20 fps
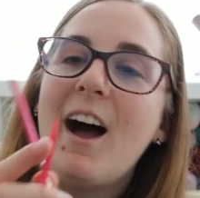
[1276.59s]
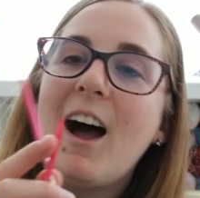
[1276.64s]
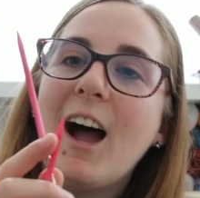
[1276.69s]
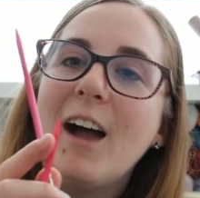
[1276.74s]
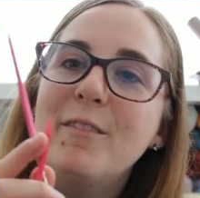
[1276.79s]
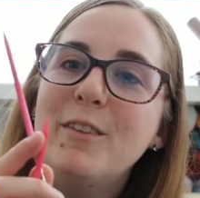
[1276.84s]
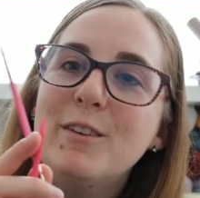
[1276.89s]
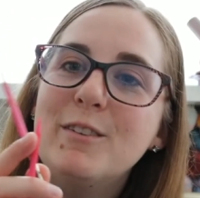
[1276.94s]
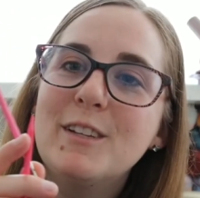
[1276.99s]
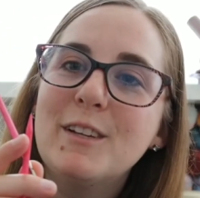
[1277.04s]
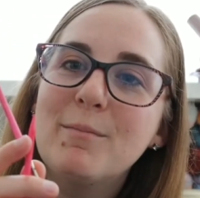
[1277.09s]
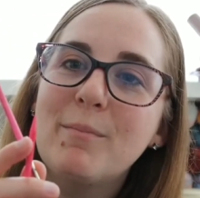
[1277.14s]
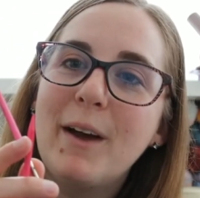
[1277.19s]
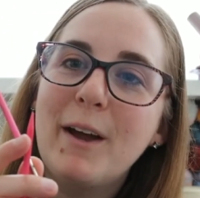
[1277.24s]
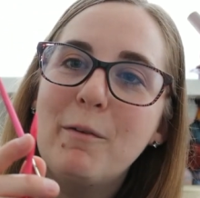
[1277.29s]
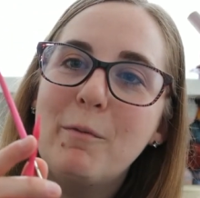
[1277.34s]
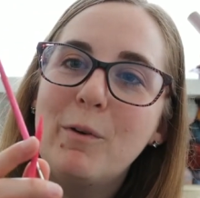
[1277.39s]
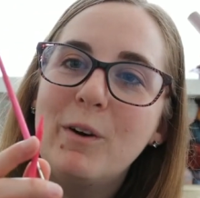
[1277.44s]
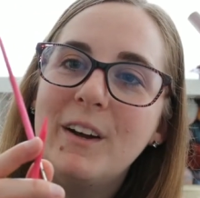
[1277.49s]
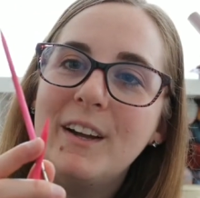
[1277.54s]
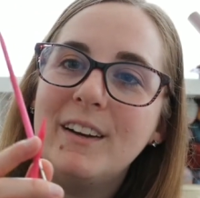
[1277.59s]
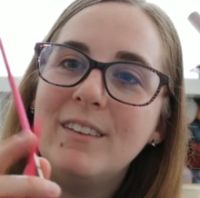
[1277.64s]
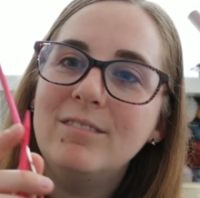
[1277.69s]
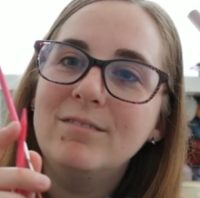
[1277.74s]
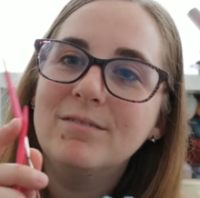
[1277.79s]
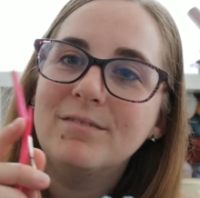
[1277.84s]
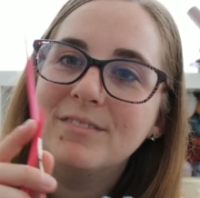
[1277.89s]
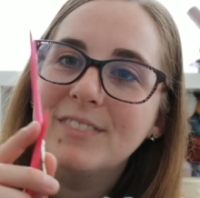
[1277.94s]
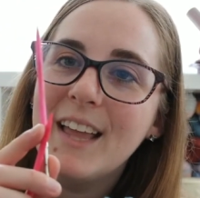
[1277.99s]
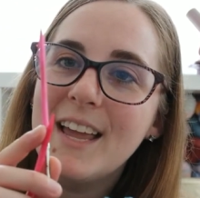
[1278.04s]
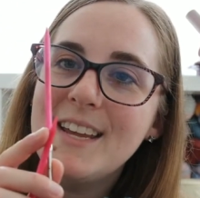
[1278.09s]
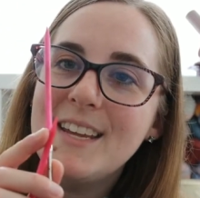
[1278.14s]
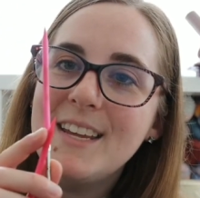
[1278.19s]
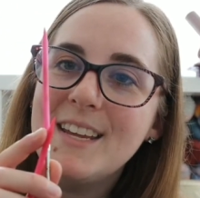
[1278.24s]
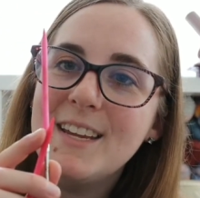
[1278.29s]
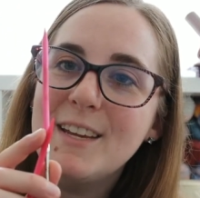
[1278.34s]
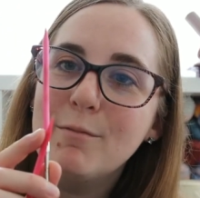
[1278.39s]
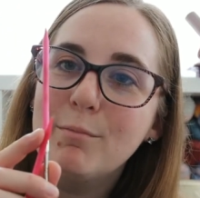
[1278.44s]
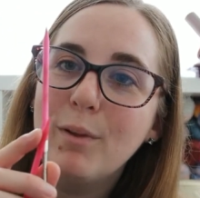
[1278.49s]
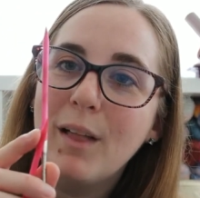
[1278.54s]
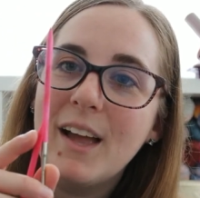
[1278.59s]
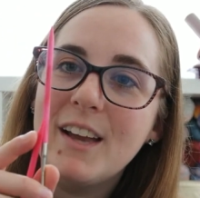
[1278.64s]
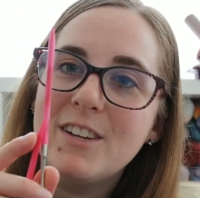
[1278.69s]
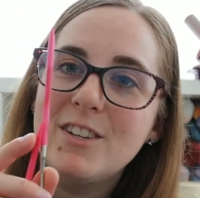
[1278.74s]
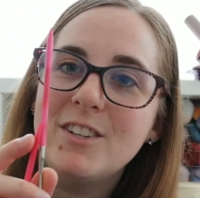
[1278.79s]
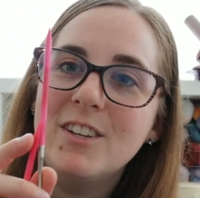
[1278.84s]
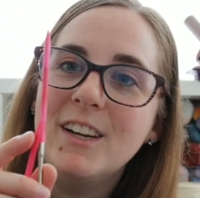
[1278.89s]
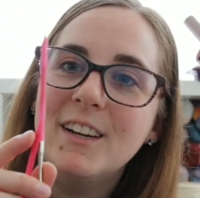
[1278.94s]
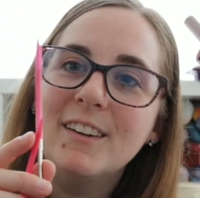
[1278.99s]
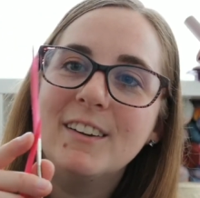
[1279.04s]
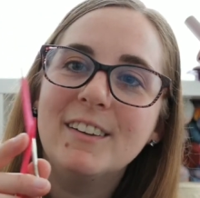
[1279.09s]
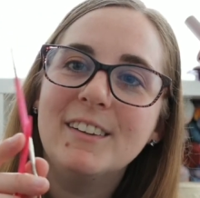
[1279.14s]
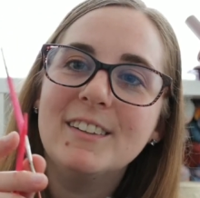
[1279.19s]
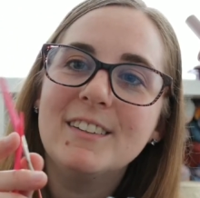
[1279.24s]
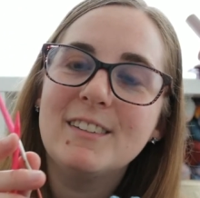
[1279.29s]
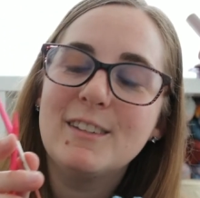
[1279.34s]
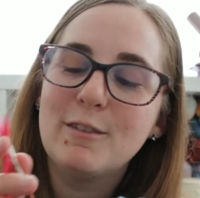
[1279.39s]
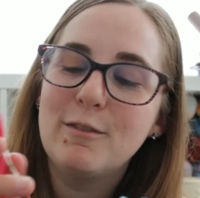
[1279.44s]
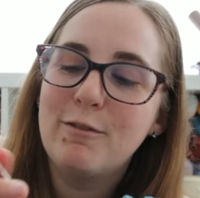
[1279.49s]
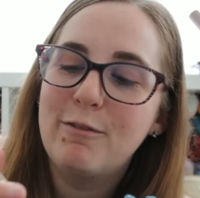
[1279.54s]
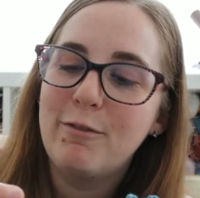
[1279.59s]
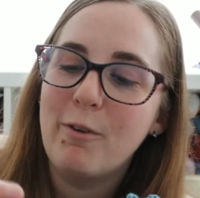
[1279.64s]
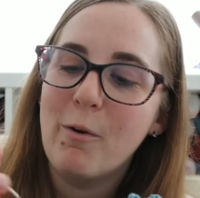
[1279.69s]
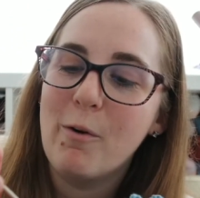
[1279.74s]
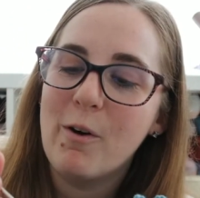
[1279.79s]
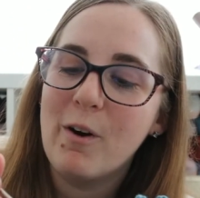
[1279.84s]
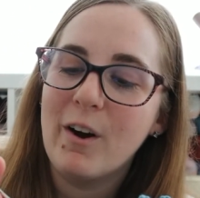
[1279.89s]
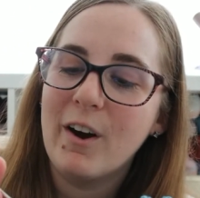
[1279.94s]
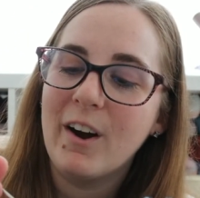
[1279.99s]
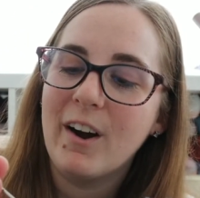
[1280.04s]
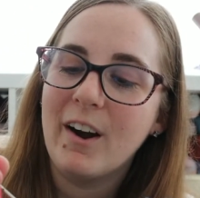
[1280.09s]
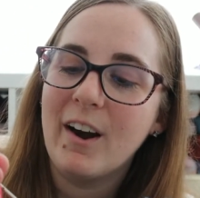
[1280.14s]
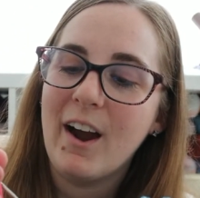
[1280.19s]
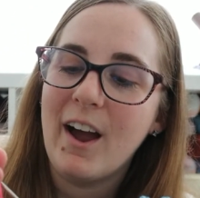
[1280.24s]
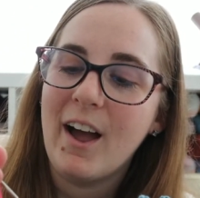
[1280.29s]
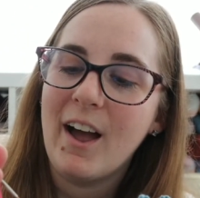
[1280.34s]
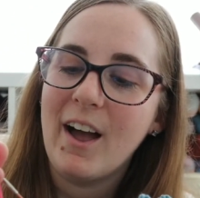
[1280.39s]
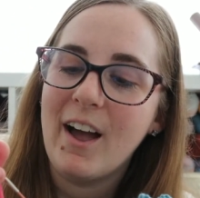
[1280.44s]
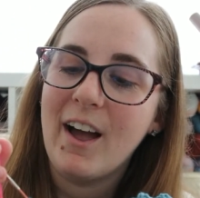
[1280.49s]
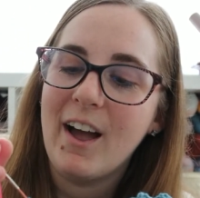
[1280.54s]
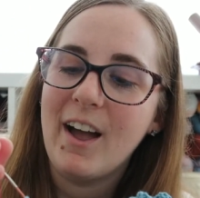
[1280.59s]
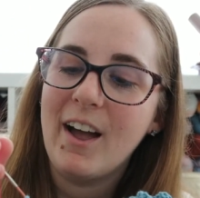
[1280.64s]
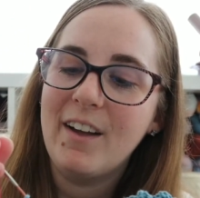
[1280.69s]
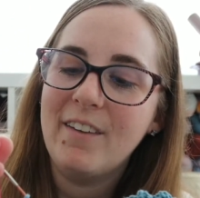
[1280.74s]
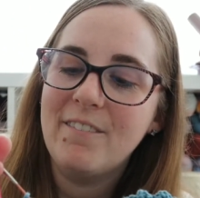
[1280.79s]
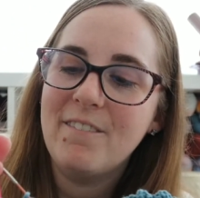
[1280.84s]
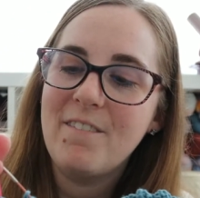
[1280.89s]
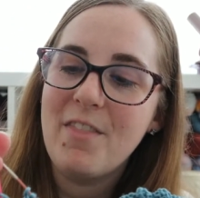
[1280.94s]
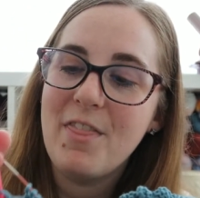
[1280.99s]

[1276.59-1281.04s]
I'm using my wood Lykke blush needles for uh,